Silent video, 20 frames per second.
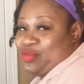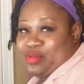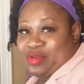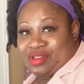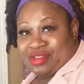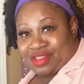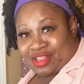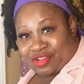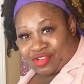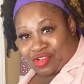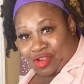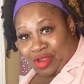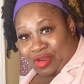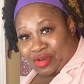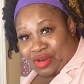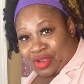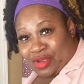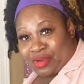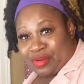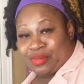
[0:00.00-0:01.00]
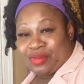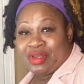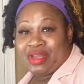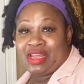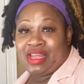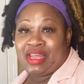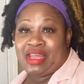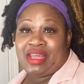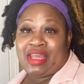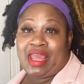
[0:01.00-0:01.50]
want to let y'all know,
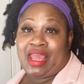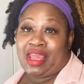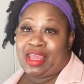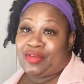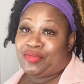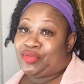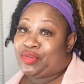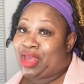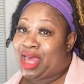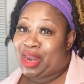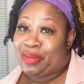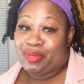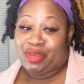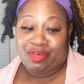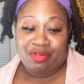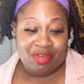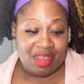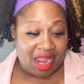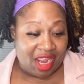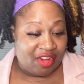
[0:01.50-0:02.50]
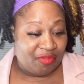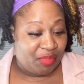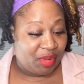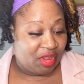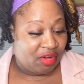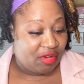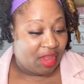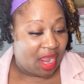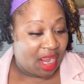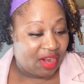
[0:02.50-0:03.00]
hey, you gotta be creative, be
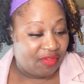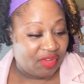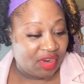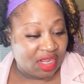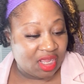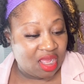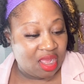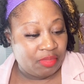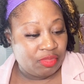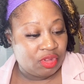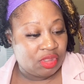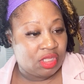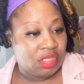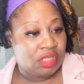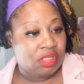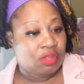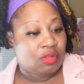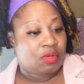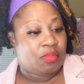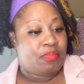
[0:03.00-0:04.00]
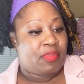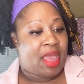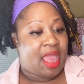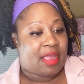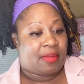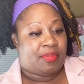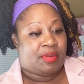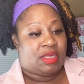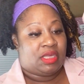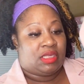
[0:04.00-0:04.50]
creative. And it comes with this little
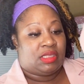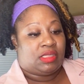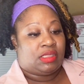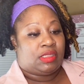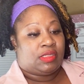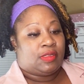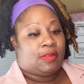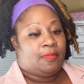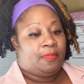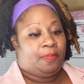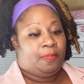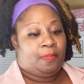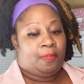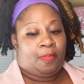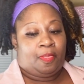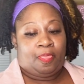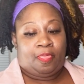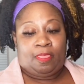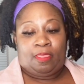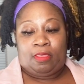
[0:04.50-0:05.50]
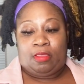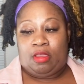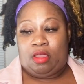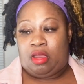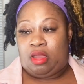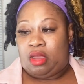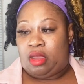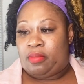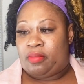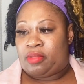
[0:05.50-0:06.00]
back piece,
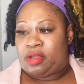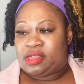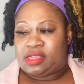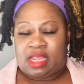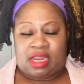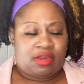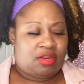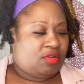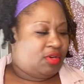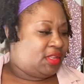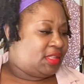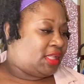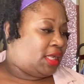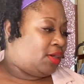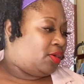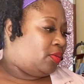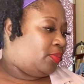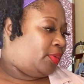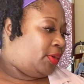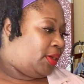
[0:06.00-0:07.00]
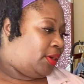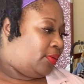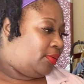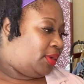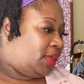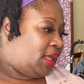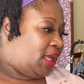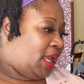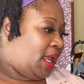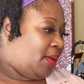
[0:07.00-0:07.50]
because I know this ain't no belt.
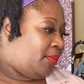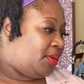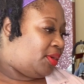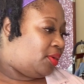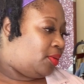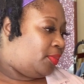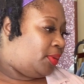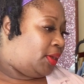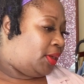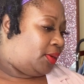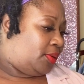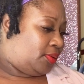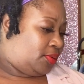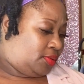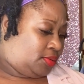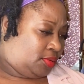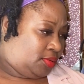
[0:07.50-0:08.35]
It can't be no belt.